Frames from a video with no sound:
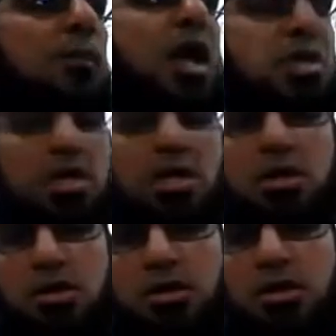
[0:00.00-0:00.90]
magic,
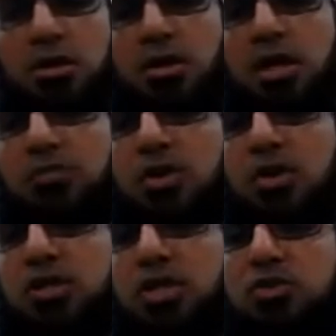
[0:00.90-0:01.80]
right?
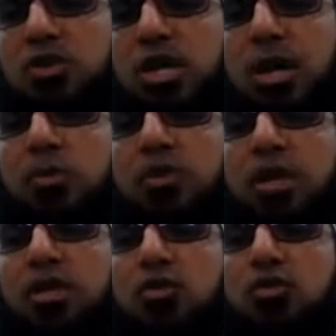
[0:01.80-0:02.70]
Because they couldn't come up with
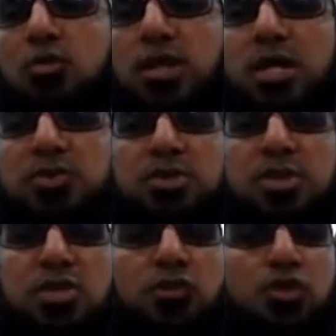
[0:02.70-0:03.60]
any human
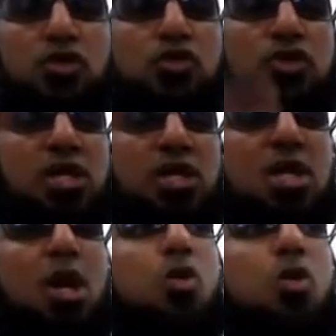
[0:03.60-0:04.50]
explanation for it. So you
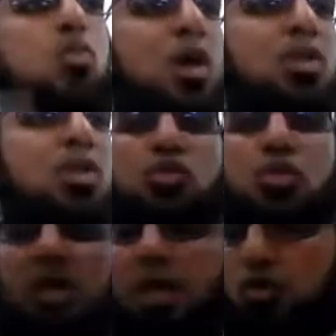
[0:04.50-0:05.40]
see, with one
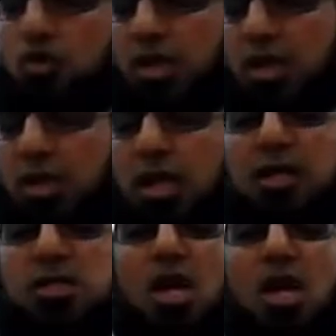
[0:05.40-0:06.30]
surah like Surah
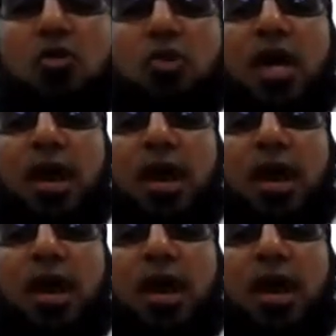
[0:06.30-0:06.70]
Al-Ikhlas, we